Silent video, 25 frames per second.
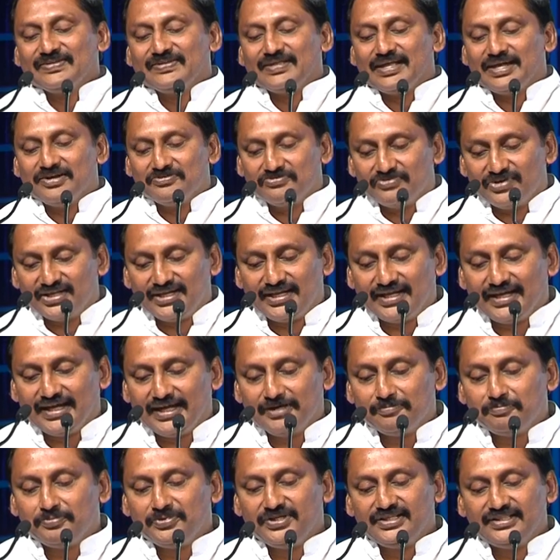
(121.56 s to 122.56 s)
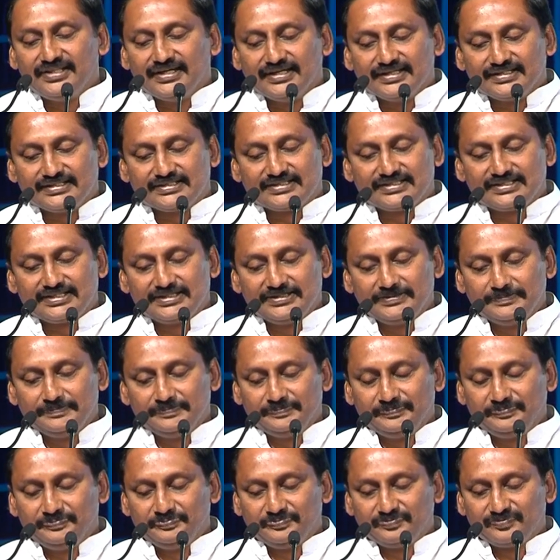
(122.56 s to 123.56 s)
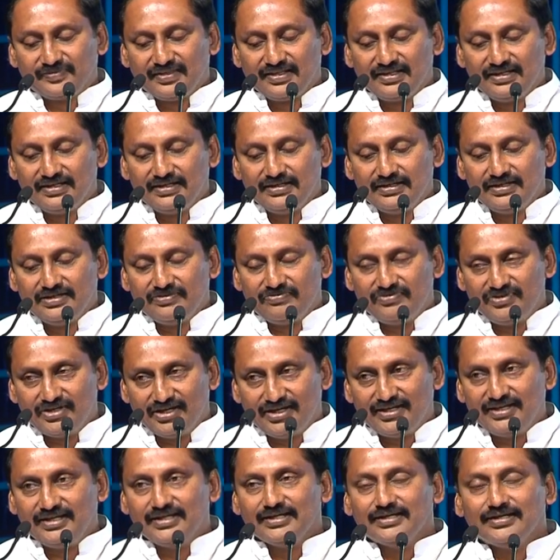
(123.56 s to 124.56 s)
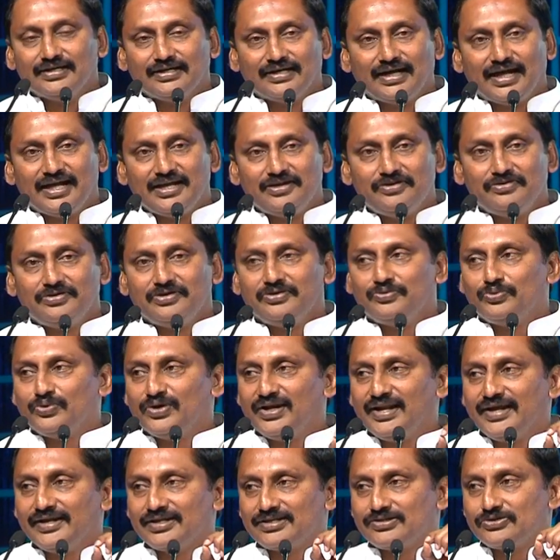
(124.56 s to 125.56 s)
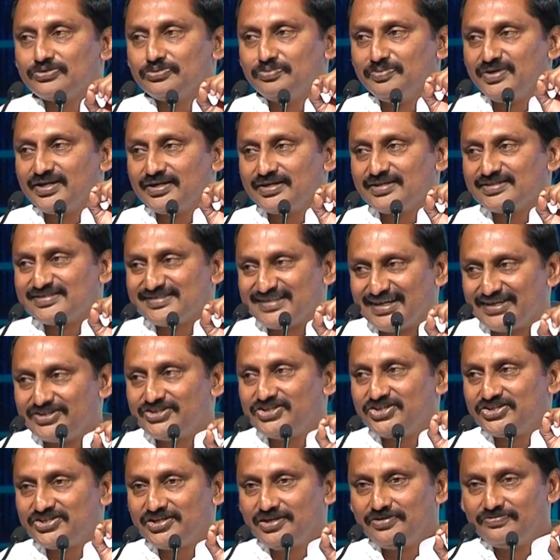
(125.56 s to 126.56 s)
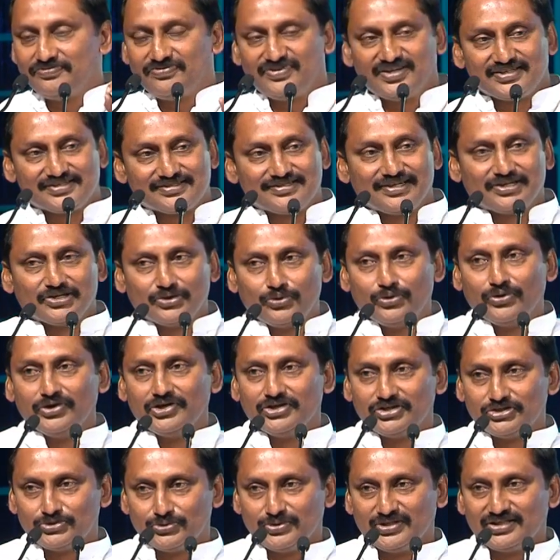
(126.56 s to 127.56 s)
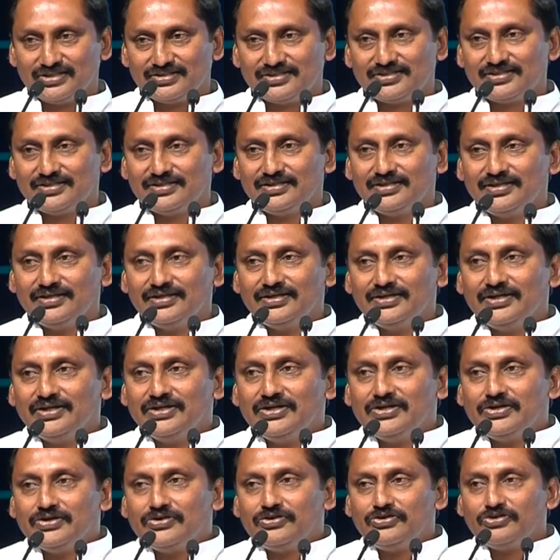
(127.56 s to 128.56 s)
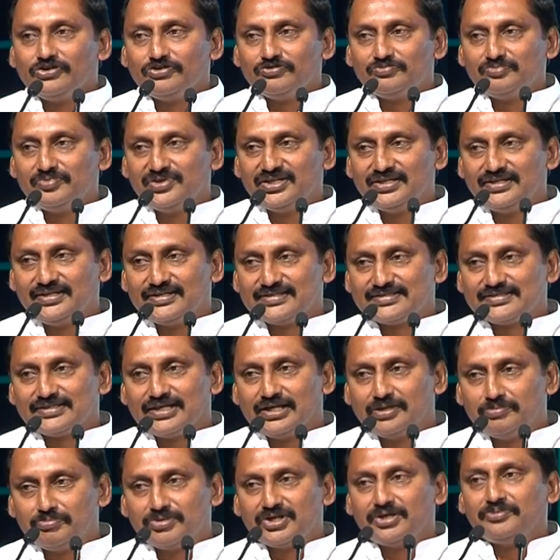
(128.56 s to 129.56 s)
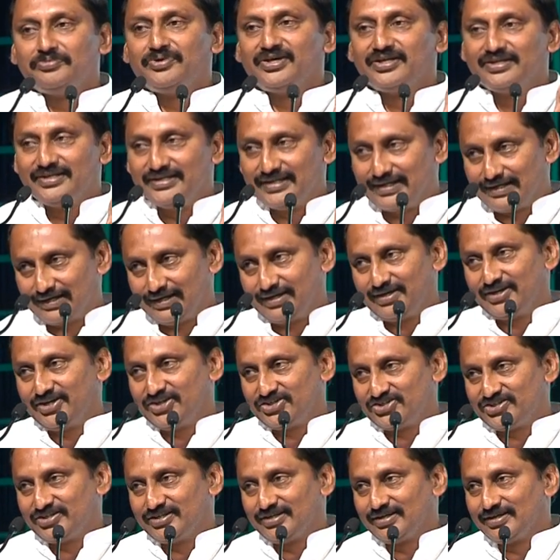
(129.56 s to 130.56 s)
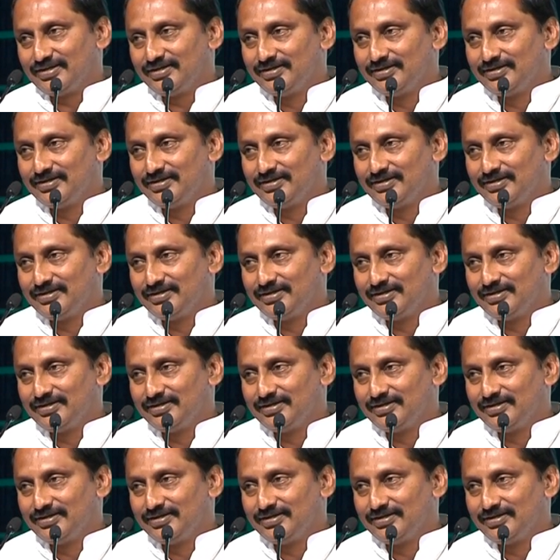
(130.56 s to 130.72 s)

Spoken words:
I am very happy that we are here. I would like to make a suggestion first and go into it. You have made a Hyderabad declaration,